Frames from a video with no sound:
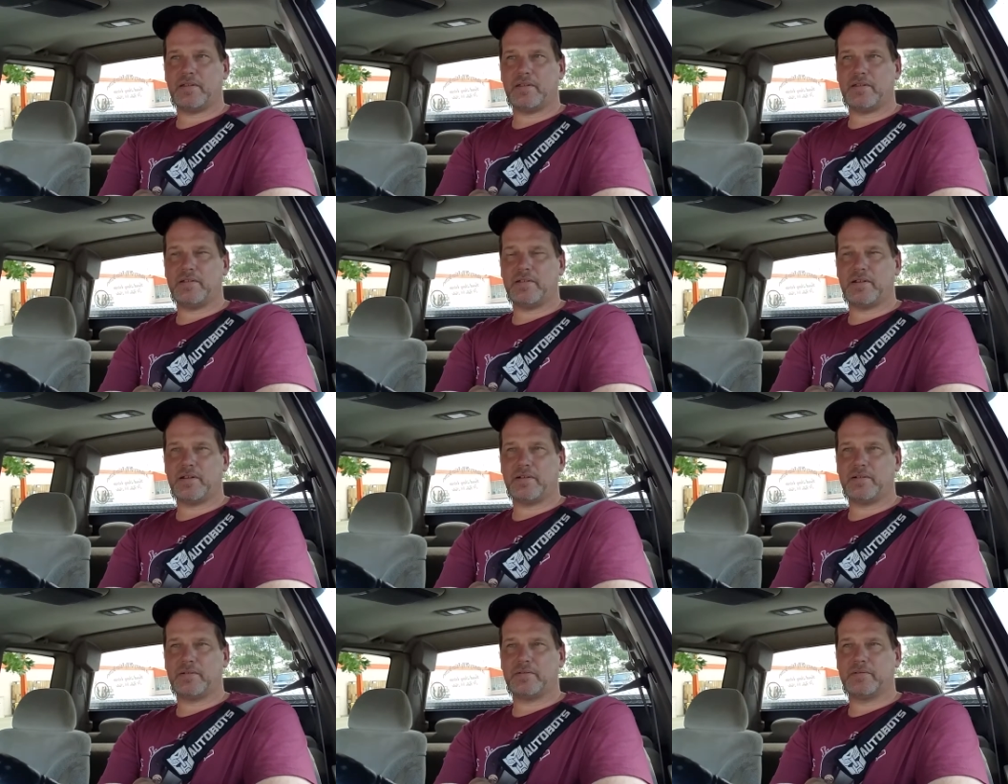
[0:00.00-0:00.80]
you
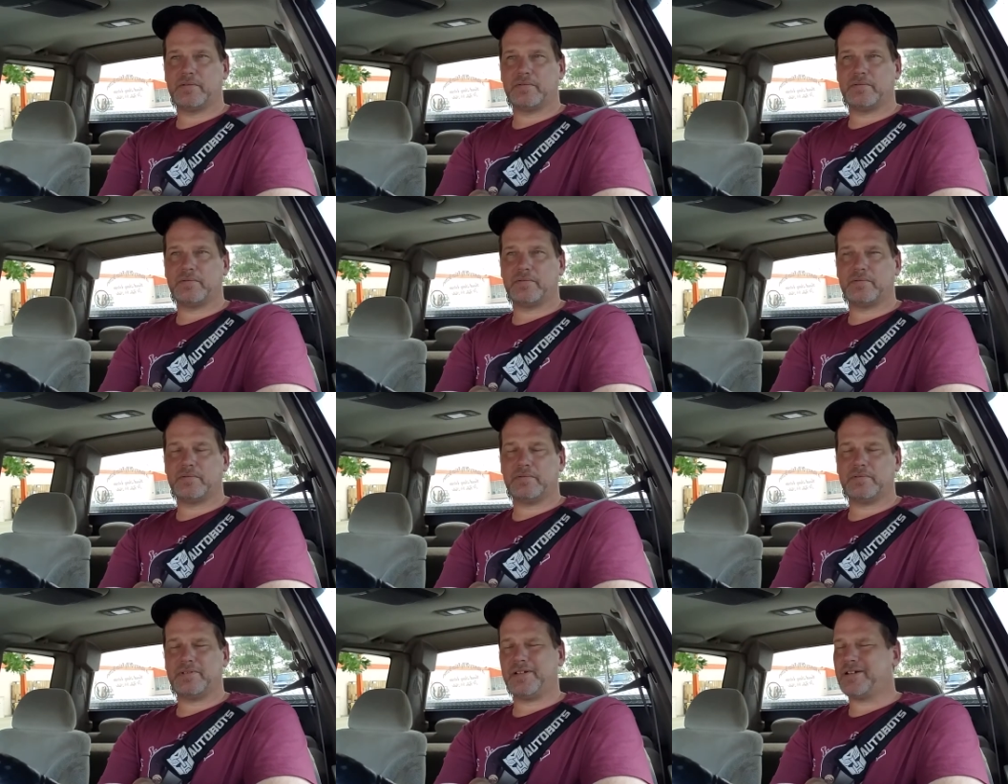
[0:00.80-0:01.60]
know,
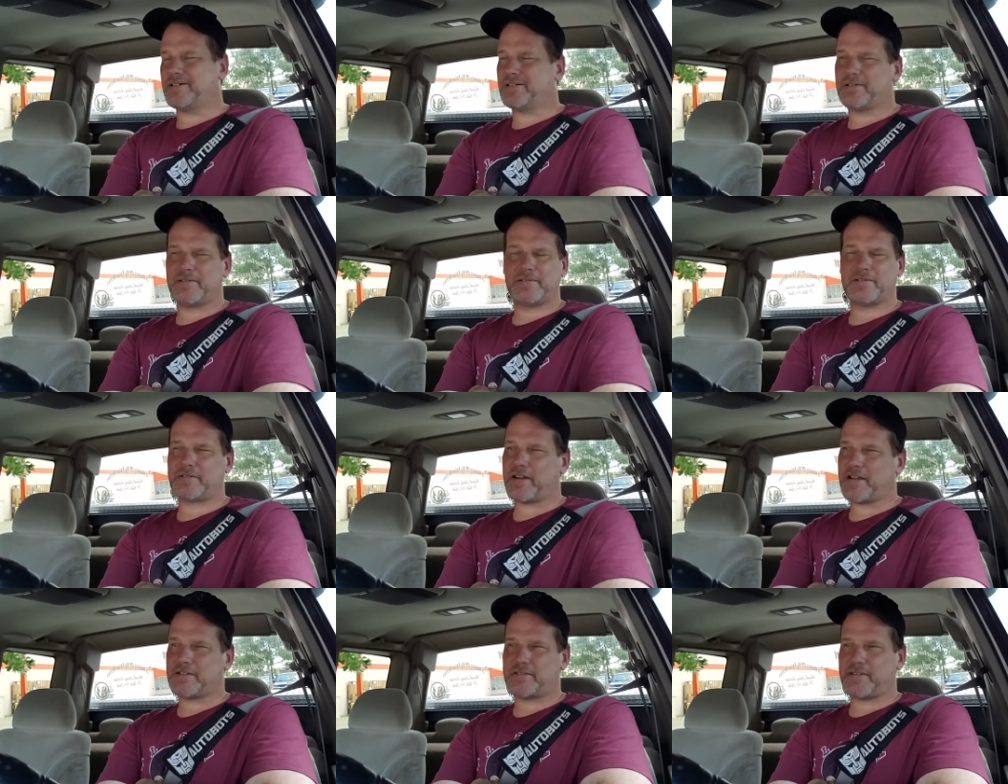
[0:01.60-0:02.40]
no, let's
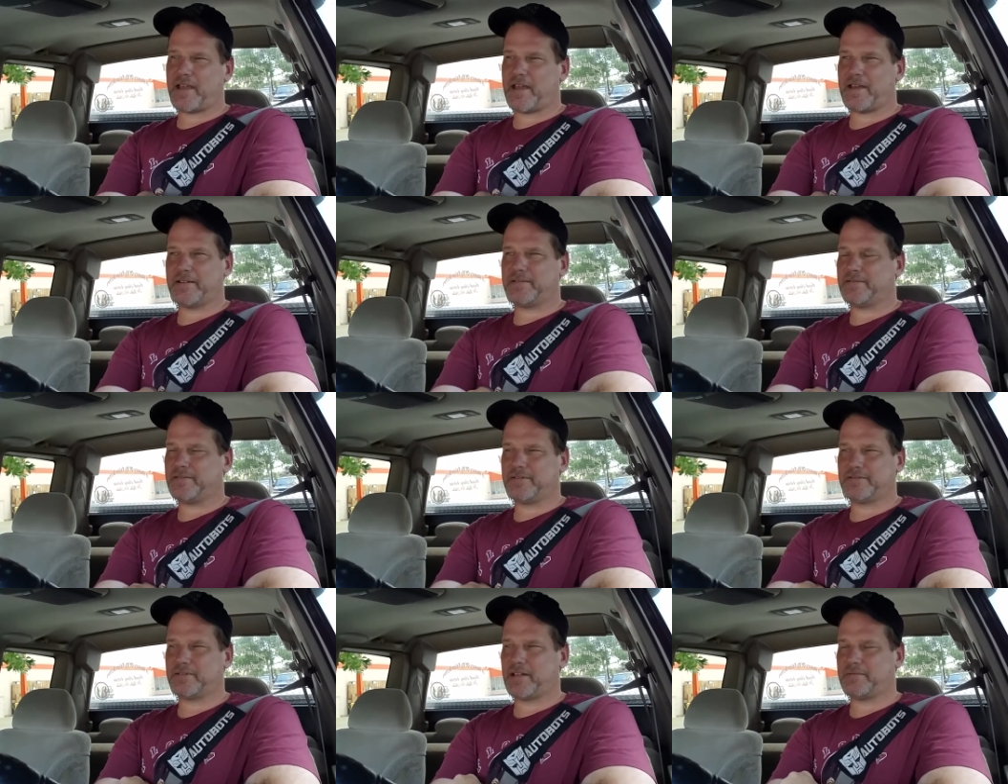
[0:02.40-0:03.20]
scratch that.
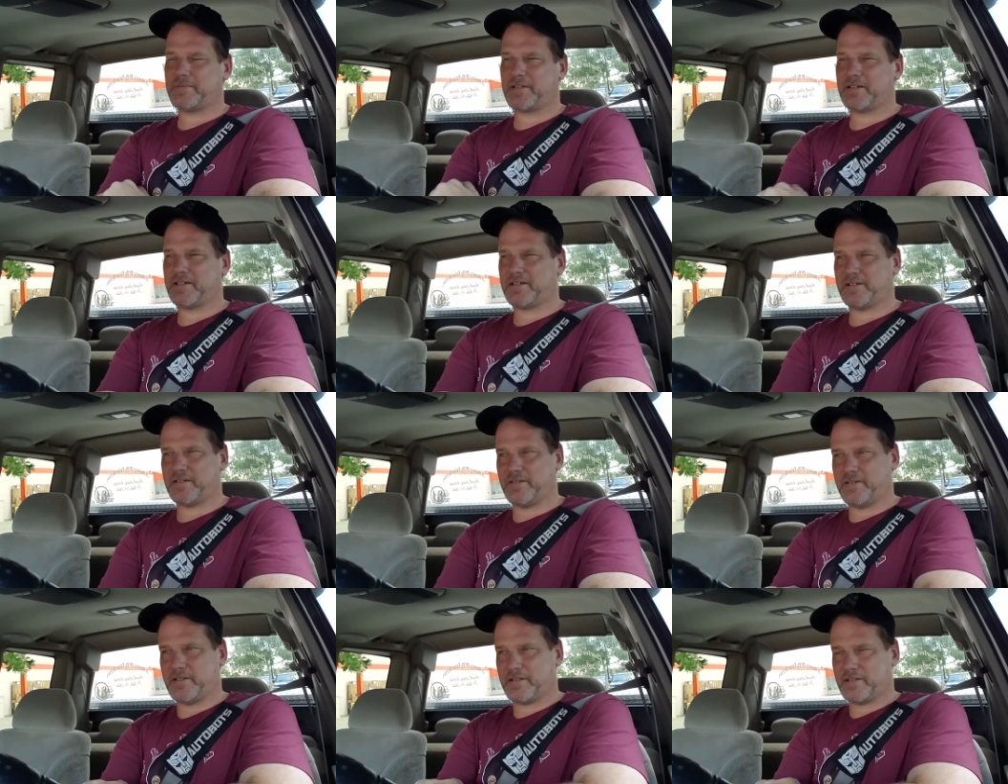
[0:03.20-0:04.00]
I'm not gonna
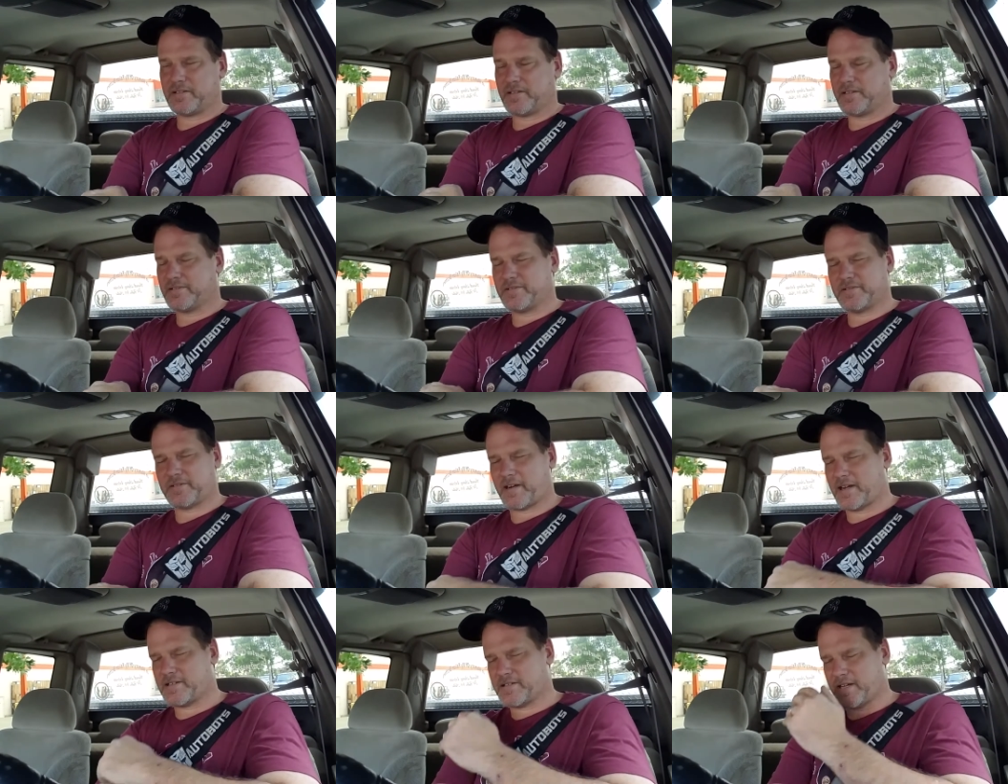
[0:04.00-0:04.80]
go there. Let's
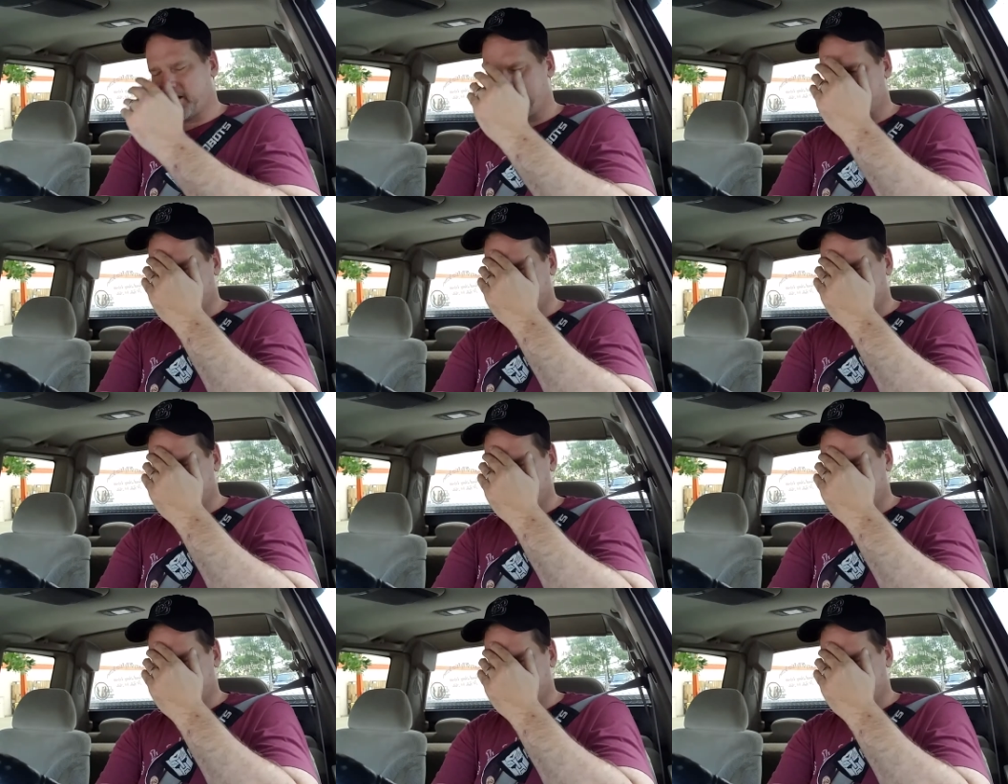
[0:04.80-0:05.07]
scratch that,